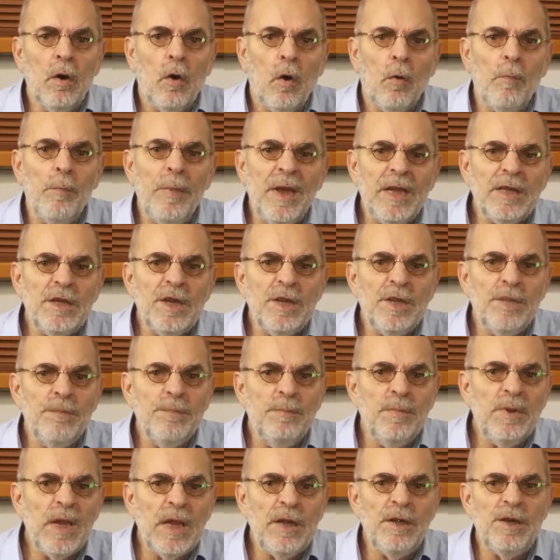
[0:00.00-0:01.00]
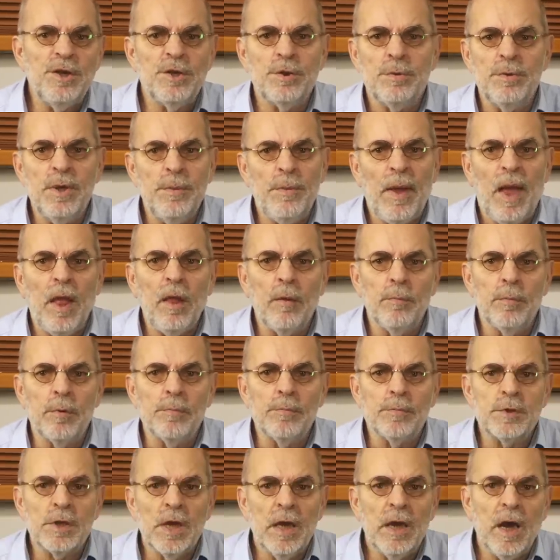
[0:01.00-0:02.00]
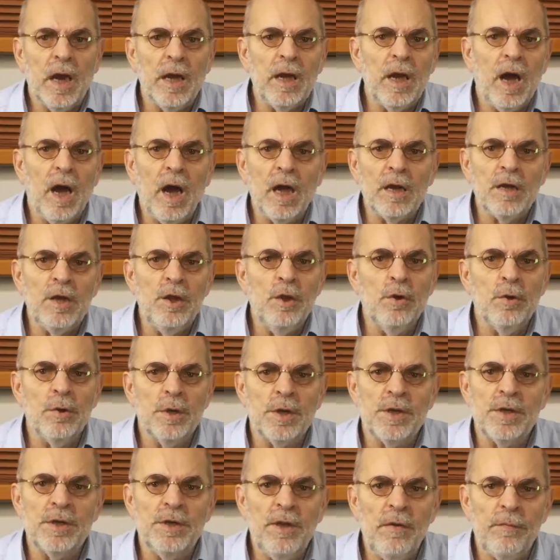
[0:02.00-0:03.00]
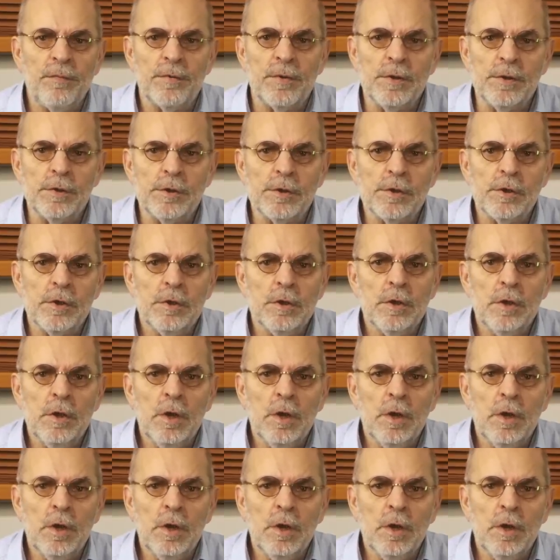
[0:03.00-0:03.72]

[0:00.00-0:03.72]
or many mainstream albums, I hardly heard a difference.